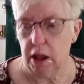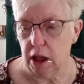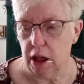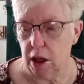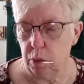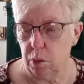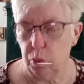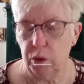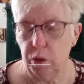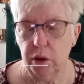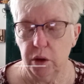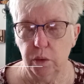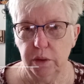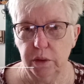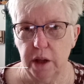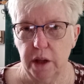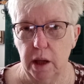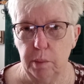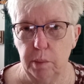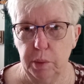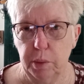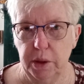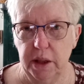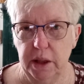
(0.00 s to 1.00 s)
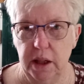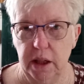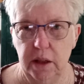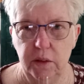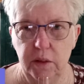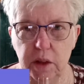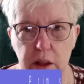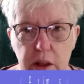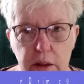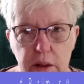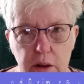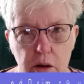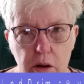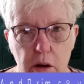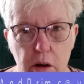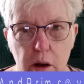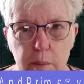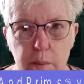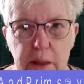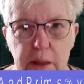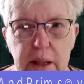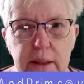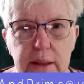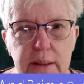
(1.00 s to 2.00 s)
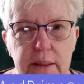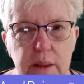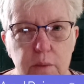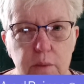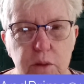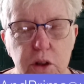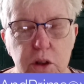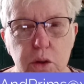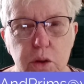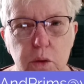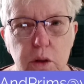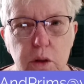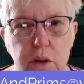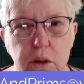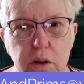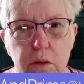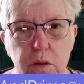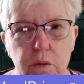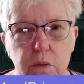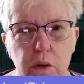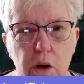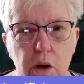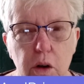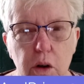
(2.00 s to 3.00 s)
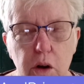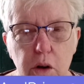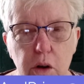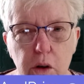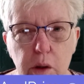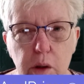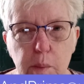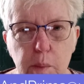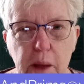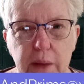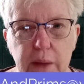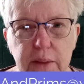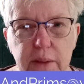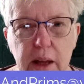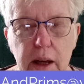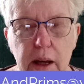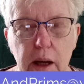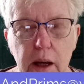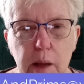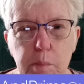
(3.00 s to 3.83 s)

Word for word: I will not put anything in the comments. I'm sure you've all heard about that.